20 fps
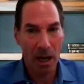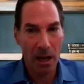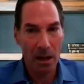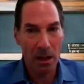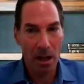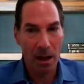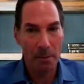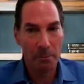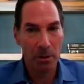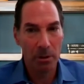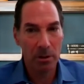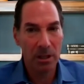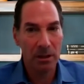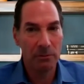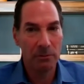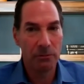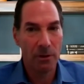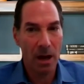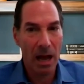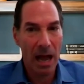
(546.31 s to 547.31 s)
I, I,
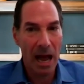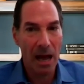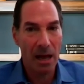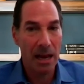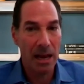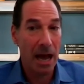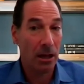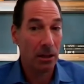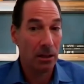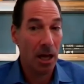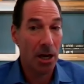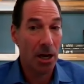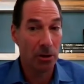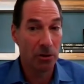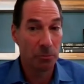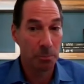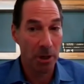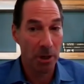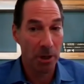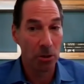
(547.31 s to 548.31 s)
believe an outlier
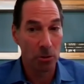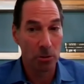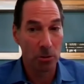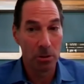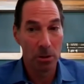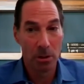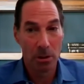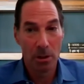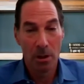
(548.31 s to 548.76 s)
is Prelude.